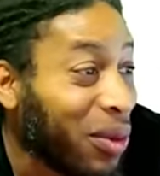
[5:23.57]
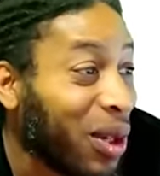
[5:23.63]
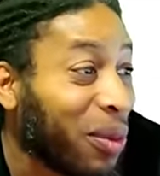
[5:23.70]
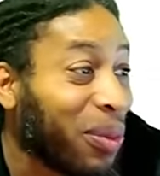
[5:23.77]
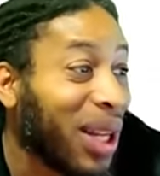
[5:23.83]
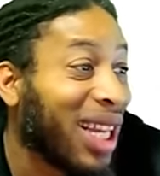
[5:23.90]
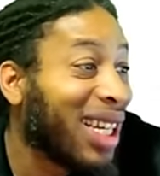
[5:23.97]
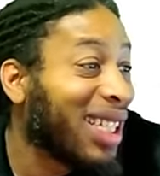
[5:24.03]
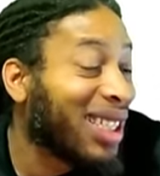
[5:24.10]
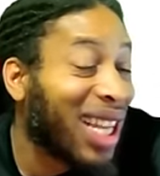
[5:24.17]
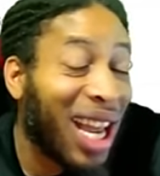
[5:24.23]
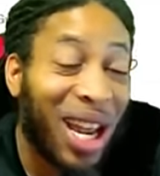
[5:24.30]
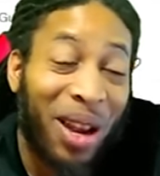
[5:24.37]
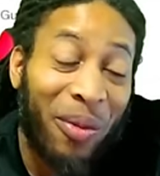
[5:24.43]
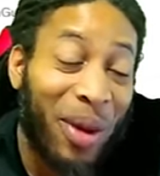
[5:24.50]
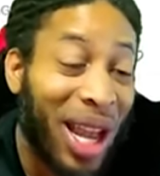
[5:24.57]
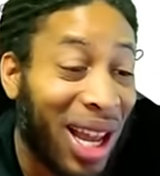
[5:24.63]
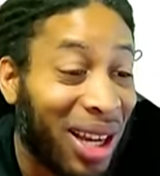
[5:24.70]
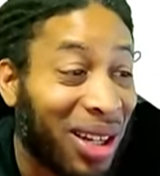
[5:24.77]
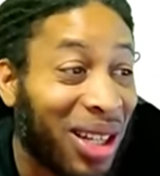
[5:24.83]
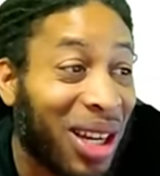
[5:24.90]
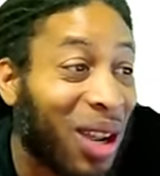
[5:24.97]
that play this game,
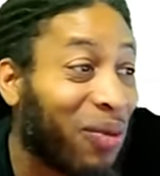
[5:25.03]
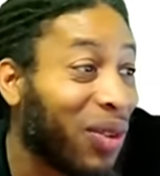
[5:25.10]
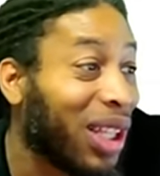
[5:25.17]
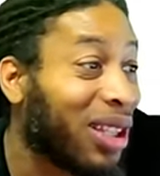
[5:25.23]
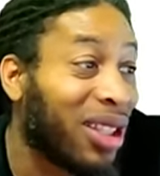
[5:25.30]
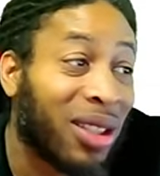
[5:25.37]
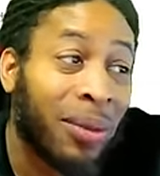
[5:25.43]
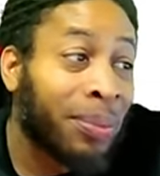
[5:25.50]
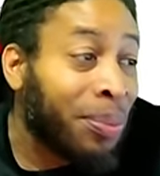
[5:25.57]
man, in their fifties,